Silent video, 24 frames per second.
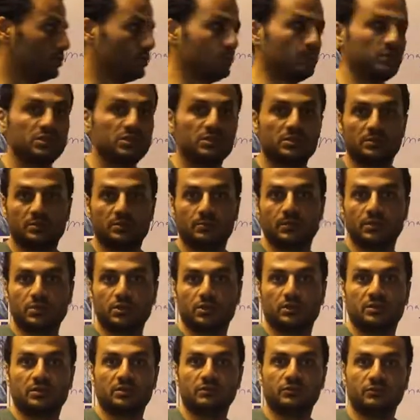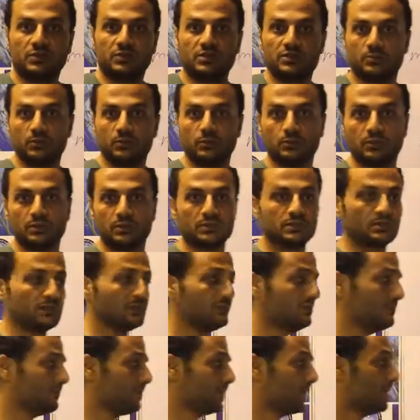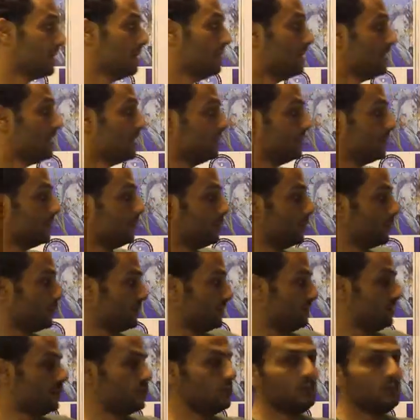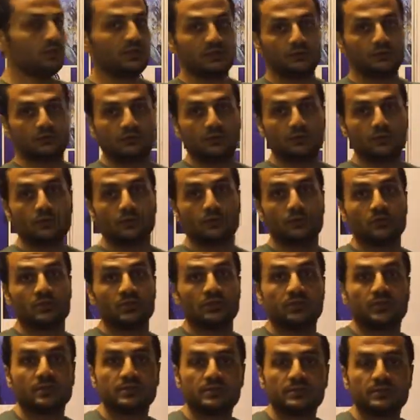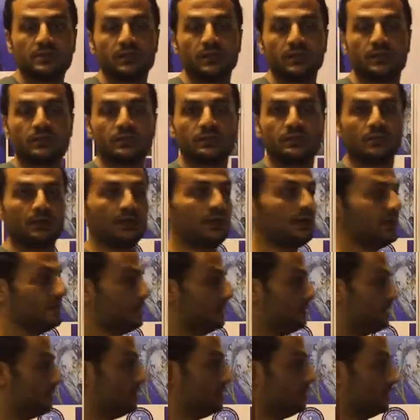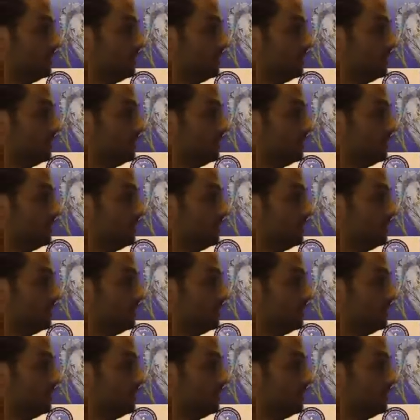to measure the pressure difference between them. Bottom manometer fluid with a density little higher